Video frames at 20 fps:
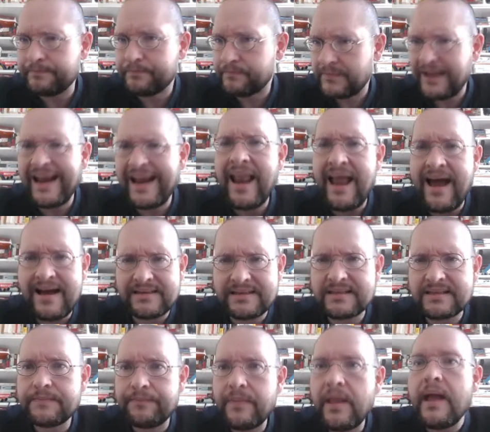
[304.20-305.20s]

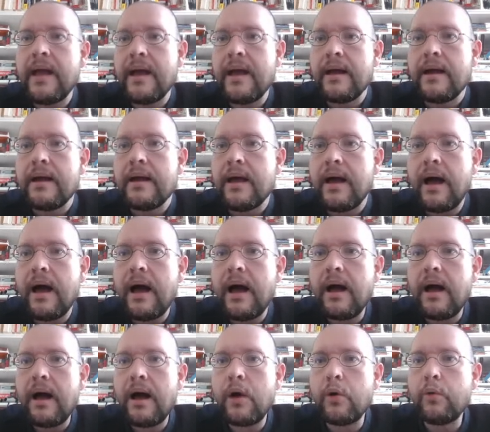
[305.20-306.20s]
class,
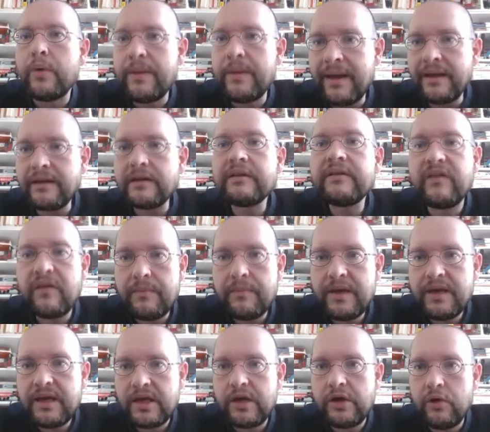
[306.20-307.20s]
we made a
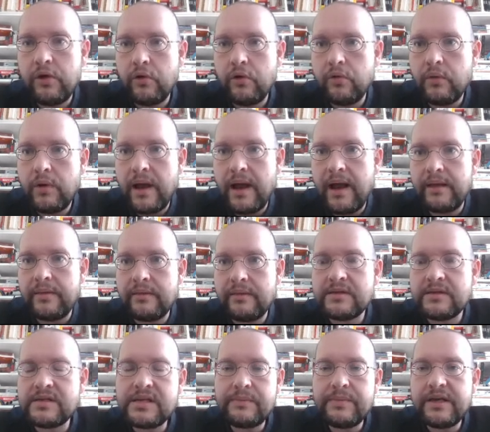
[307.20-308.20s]
DBQ, and the
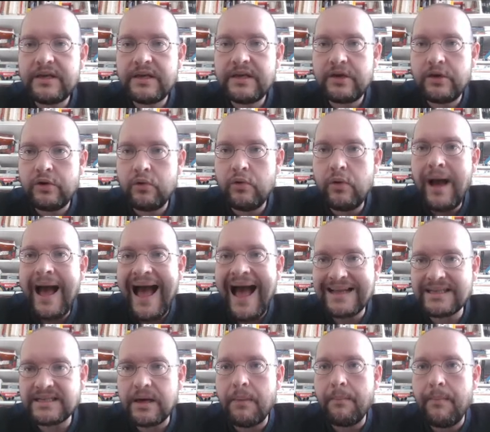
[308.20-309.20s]
DBQ
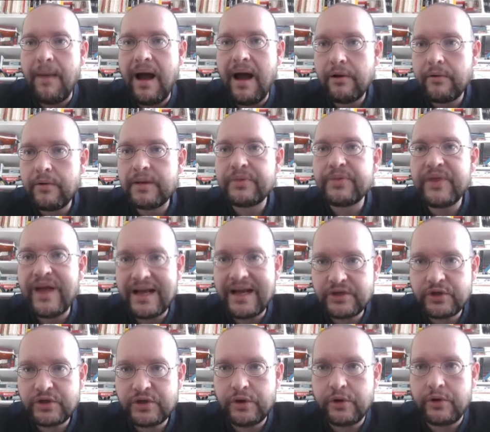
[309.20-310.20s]
had Margaret
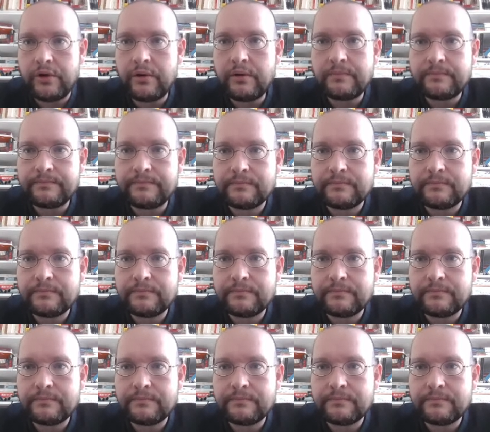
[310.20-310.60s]
Thatcher